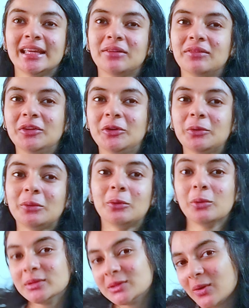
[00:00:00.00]
giving
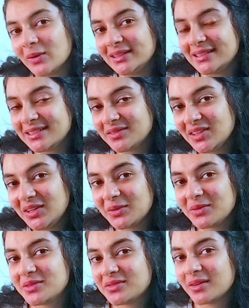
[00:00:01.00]
you good quality
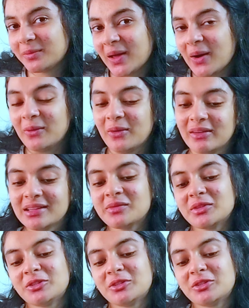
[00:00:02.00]
videos from now on,